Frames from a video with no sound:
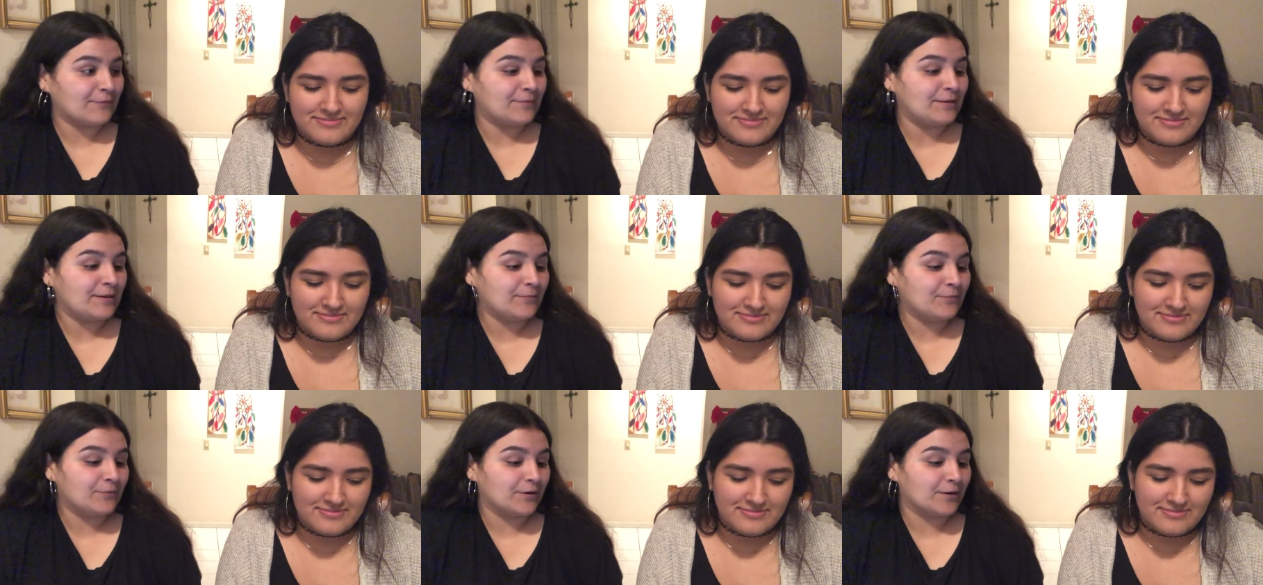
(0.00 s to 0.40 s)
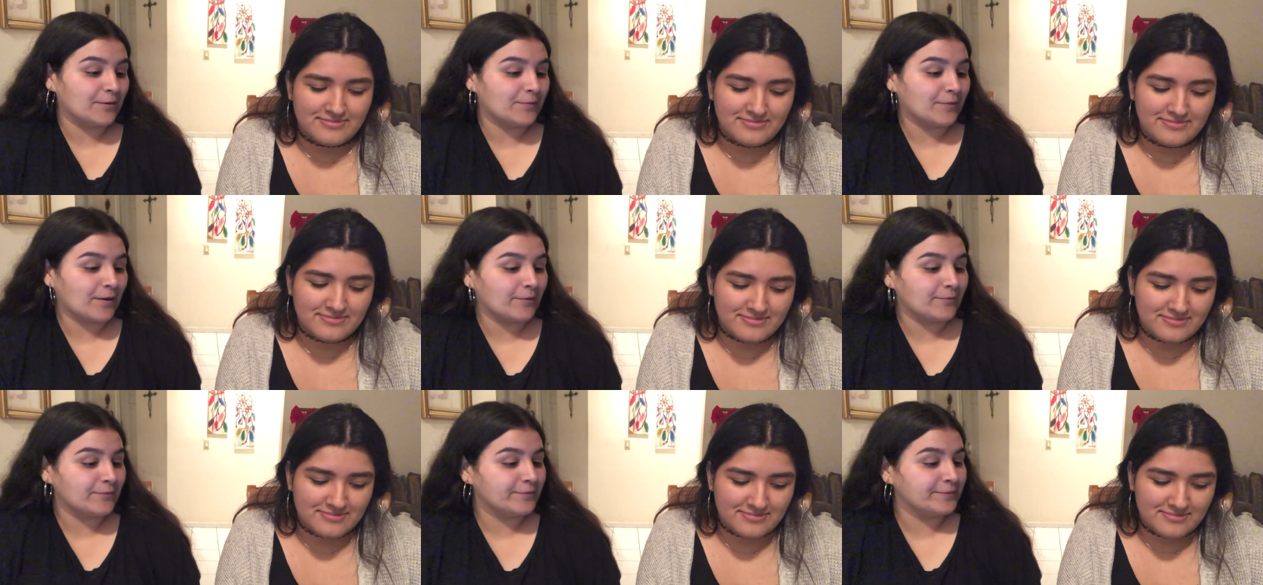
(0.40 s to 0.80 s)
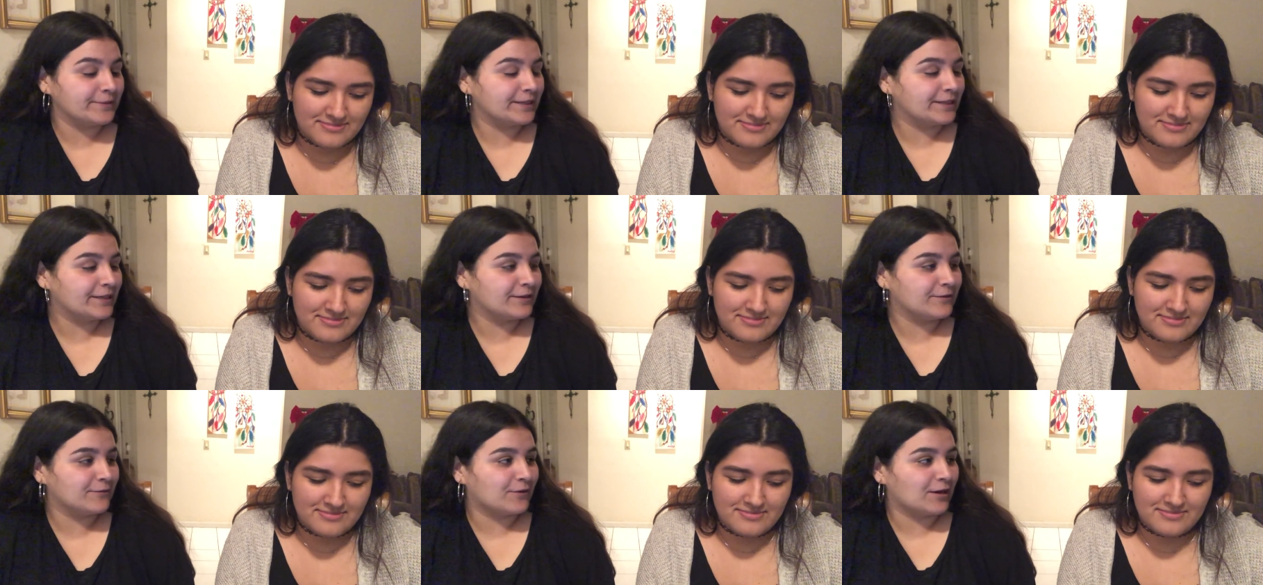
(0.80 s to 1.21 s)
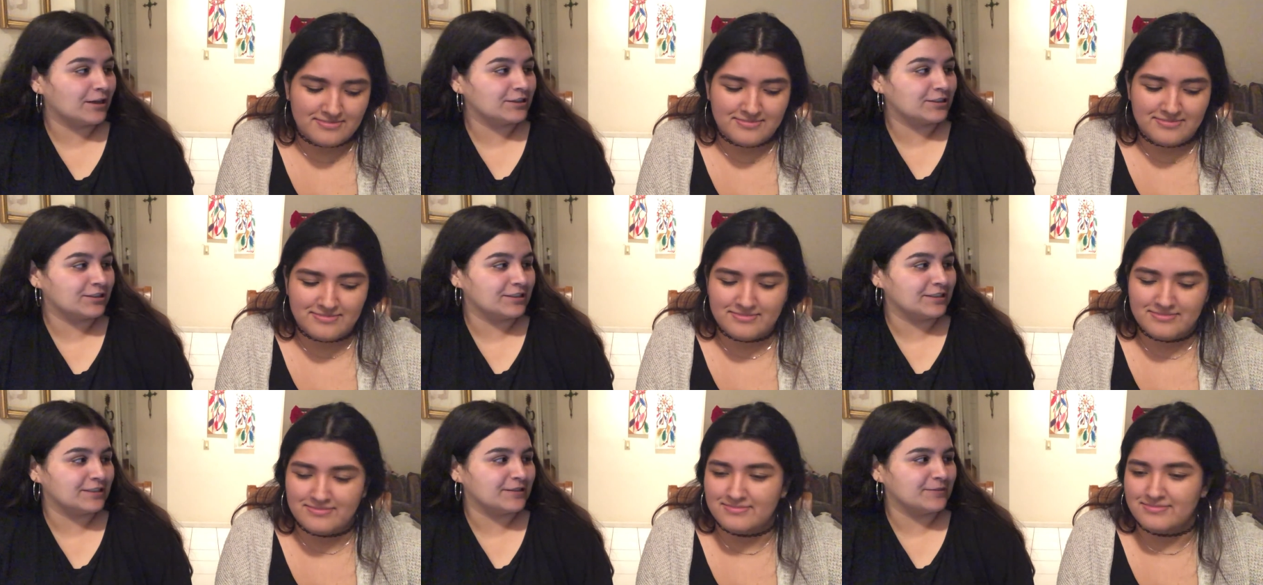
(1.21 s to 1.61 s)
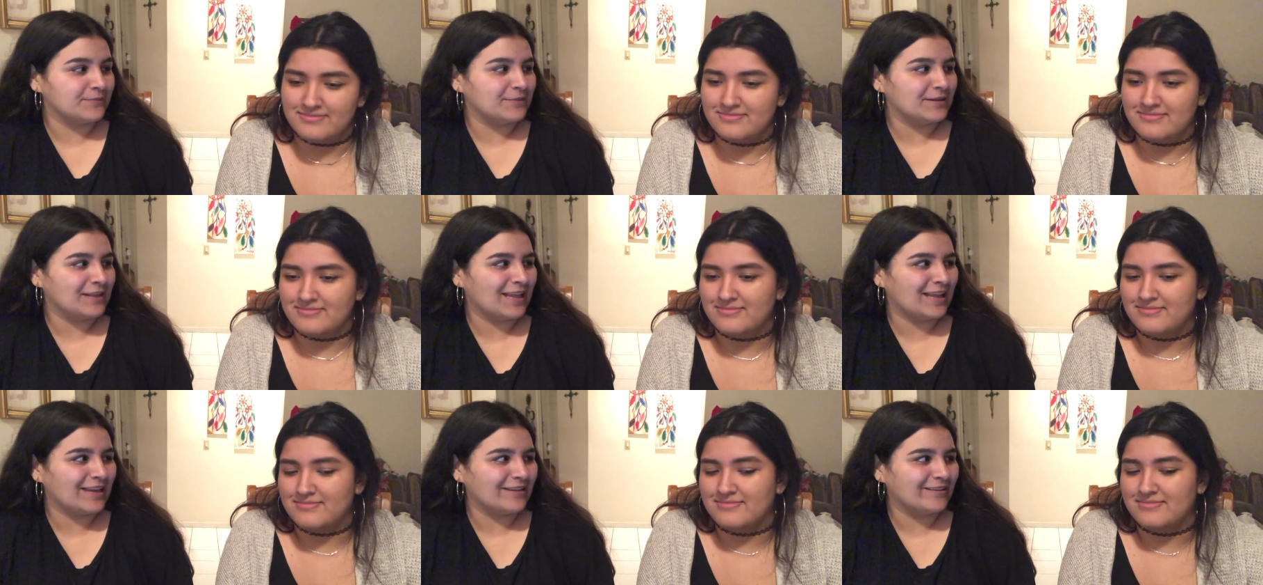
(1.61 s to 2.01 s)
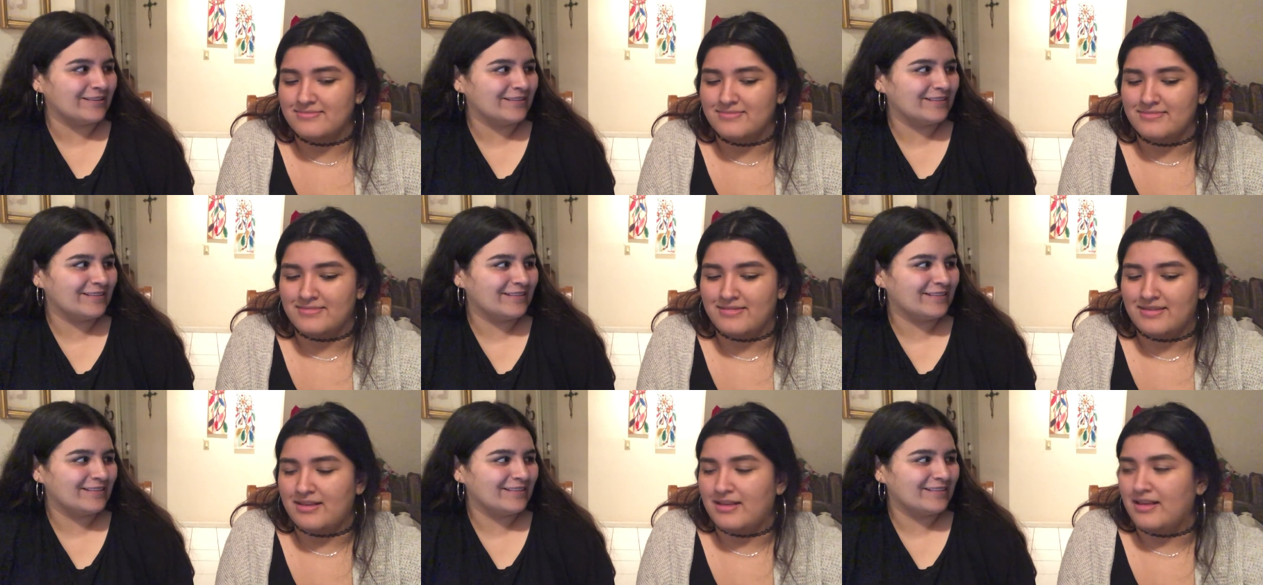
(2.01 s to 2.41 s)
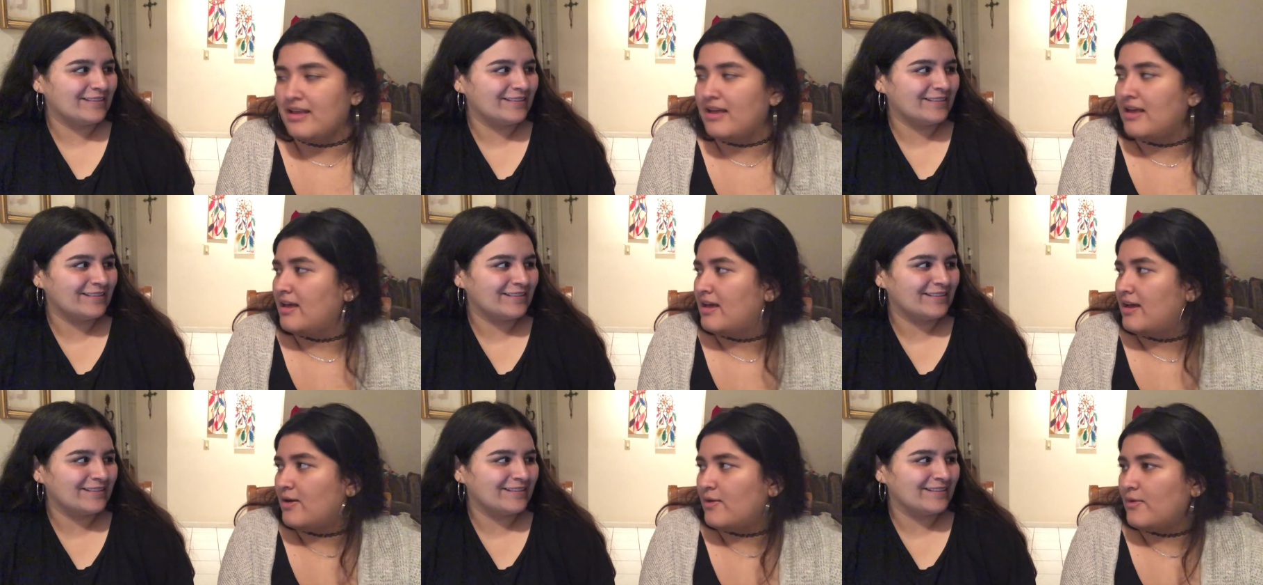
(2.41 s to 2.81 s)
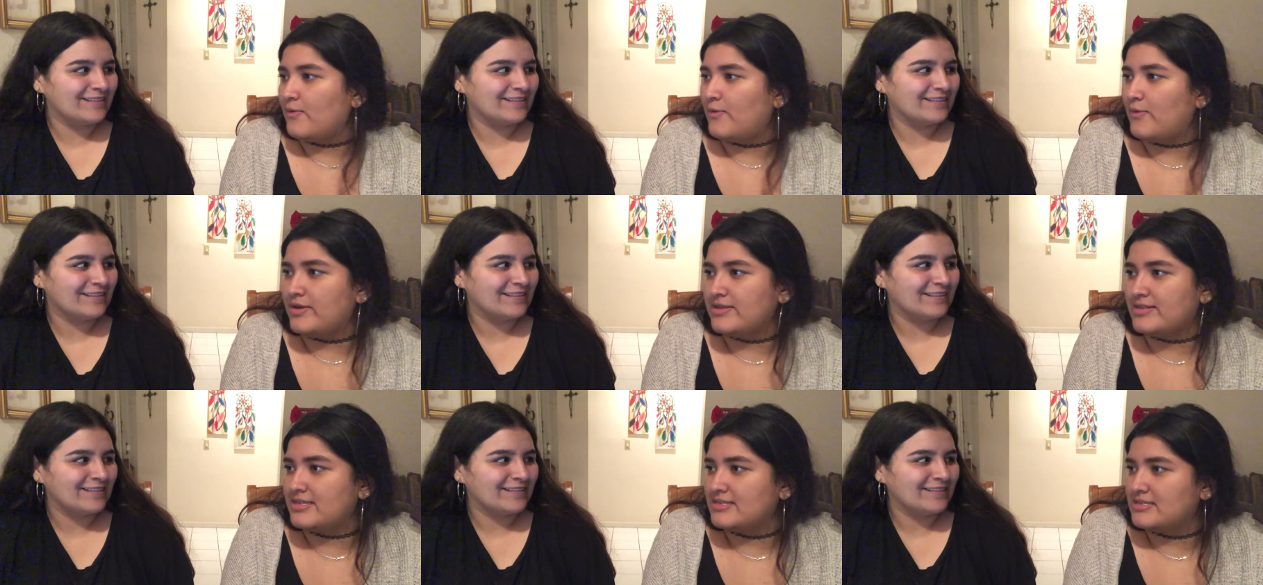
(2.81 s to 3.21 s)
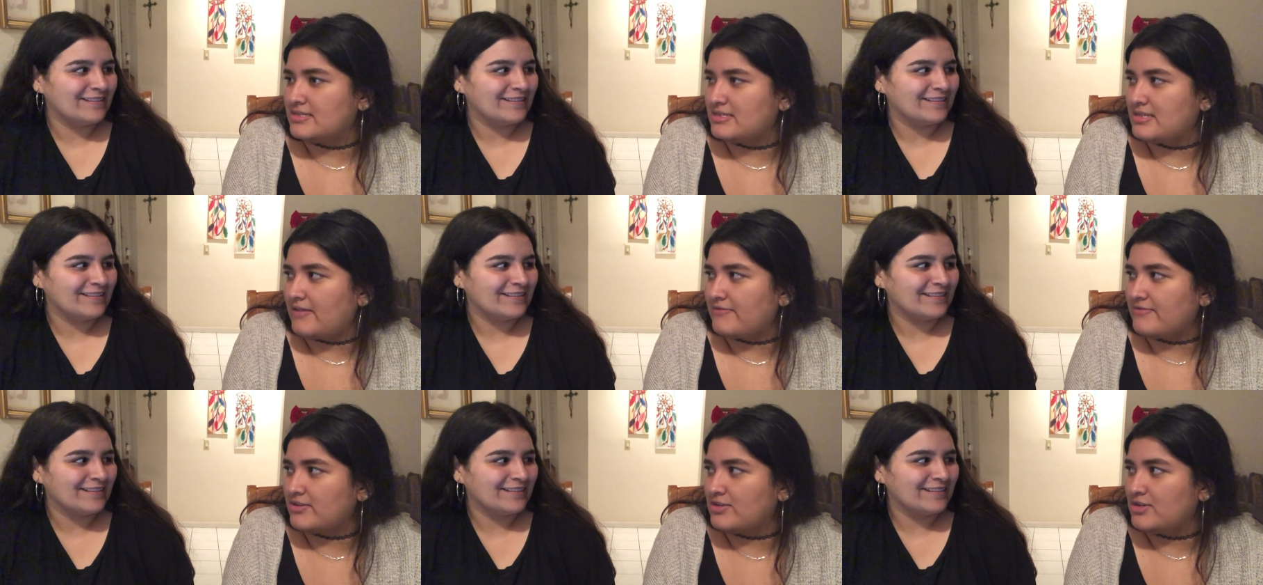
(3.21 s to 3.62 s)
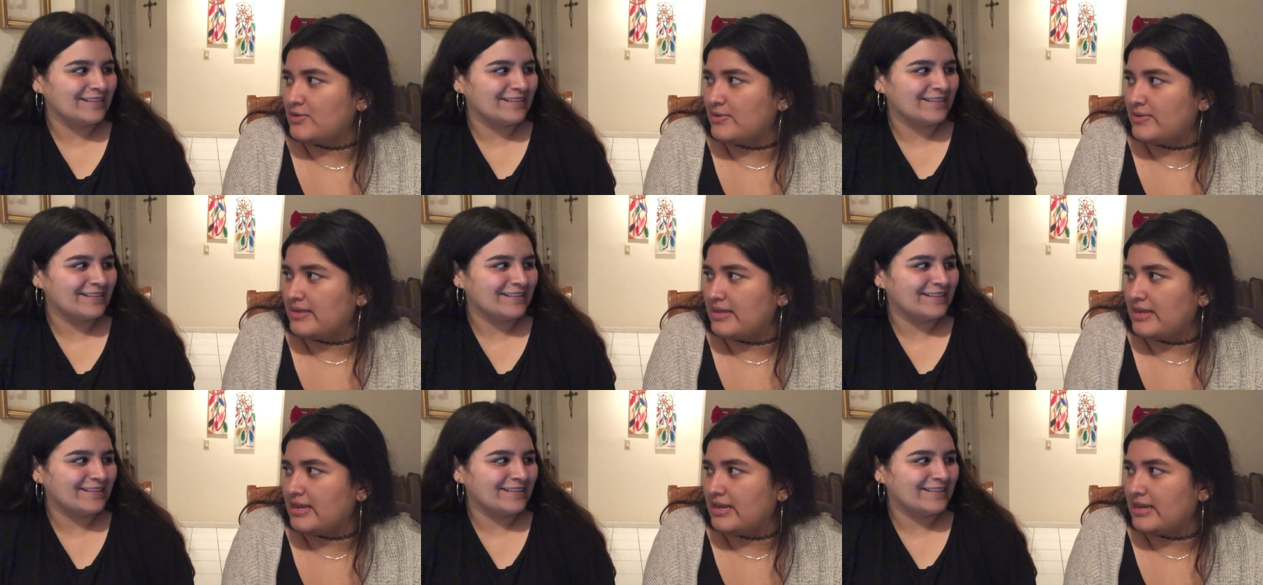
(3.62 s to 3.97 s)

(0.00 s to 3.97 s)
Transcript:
Speaker 1: of people are probably gonna watch this and be like, what does this have to do with